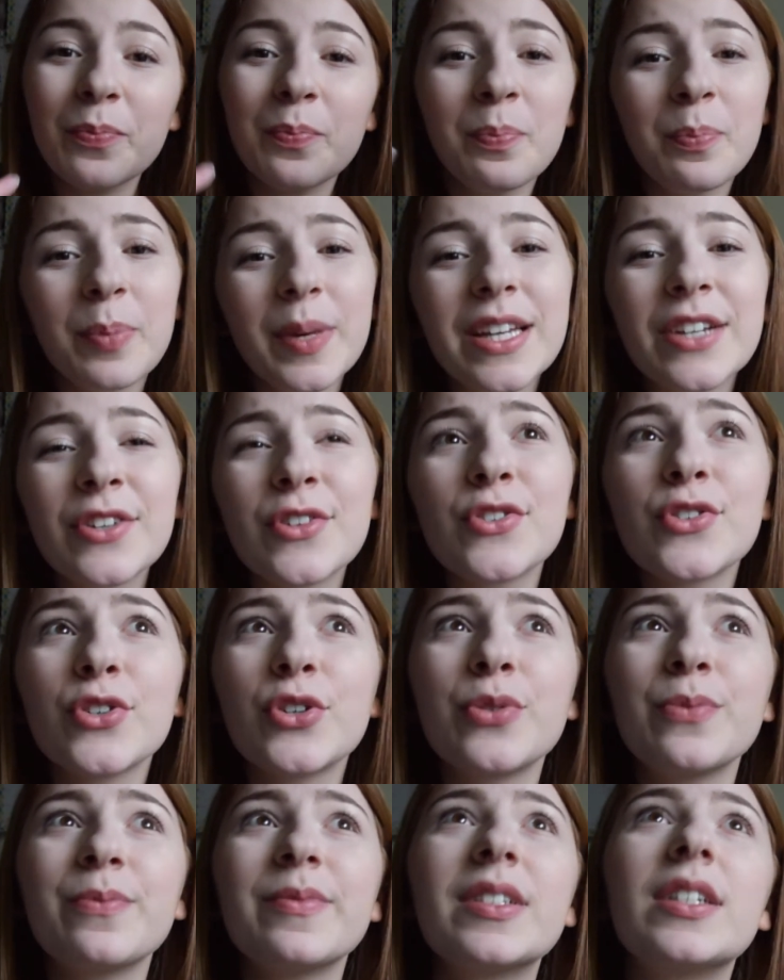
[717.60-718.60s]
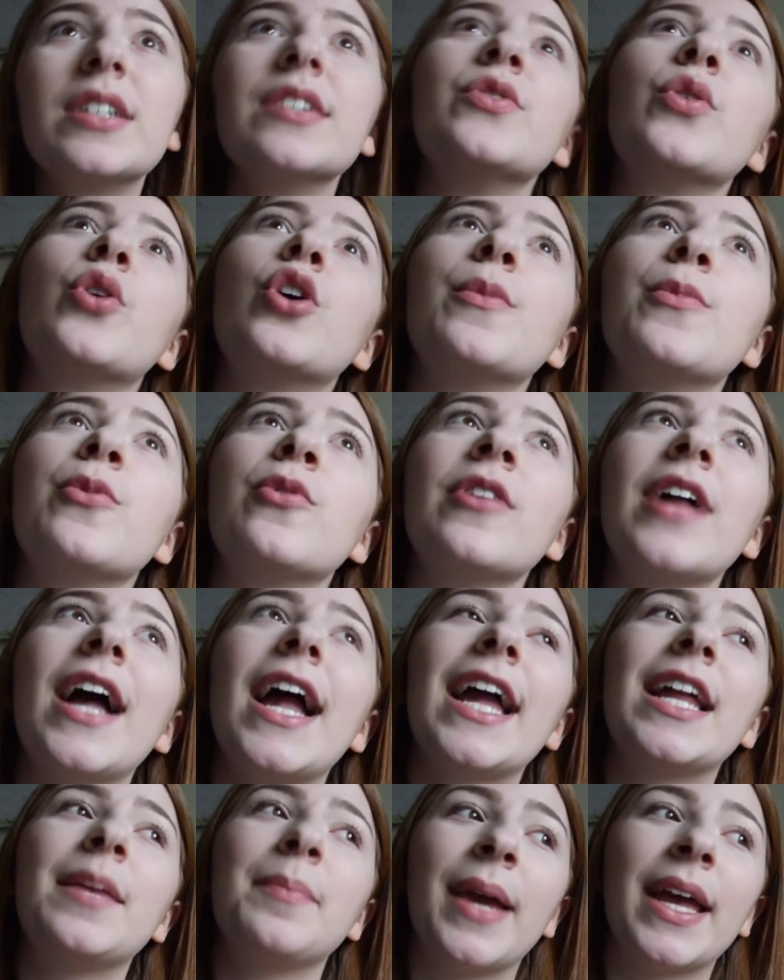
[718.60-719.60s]
being so adorable
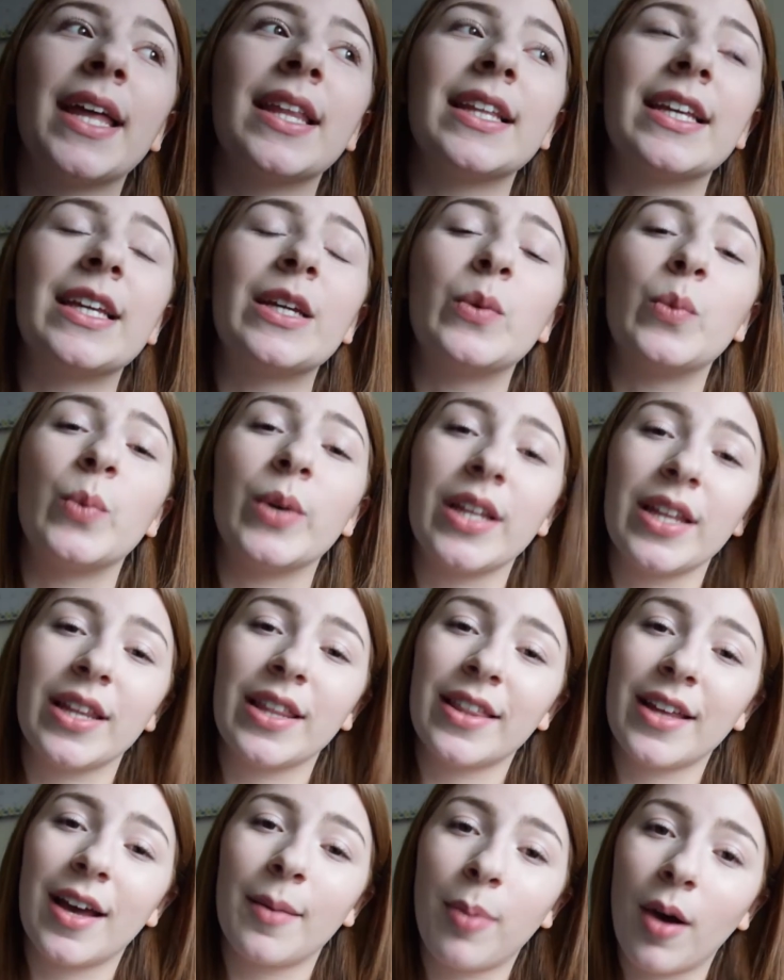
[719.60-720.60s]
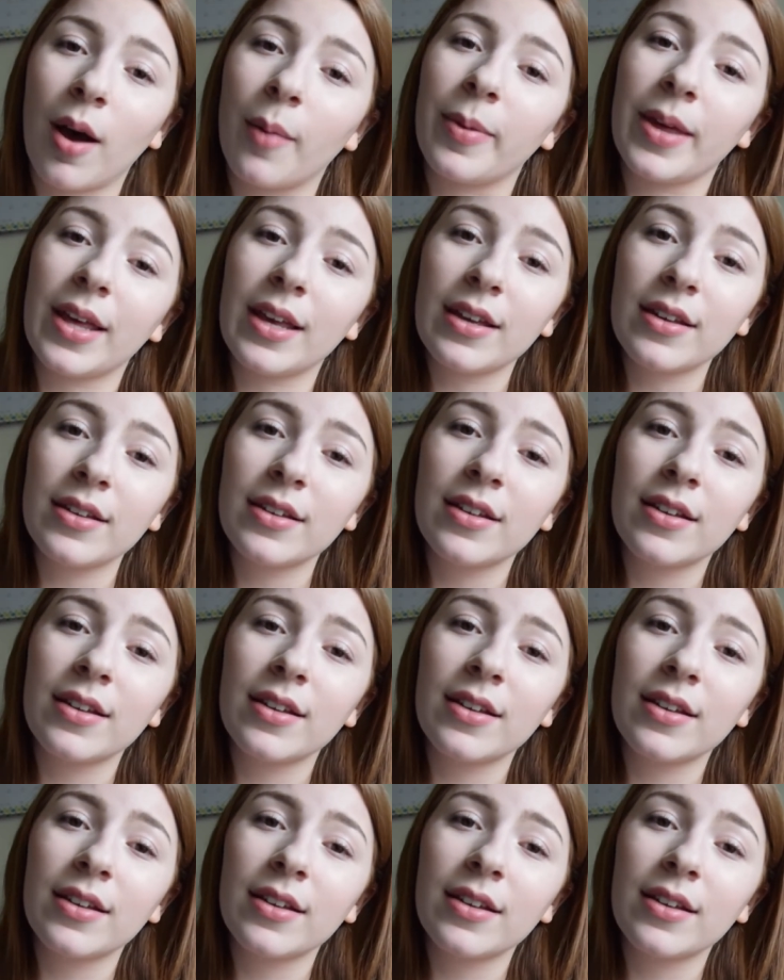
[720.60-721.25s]
and manly with a puppy.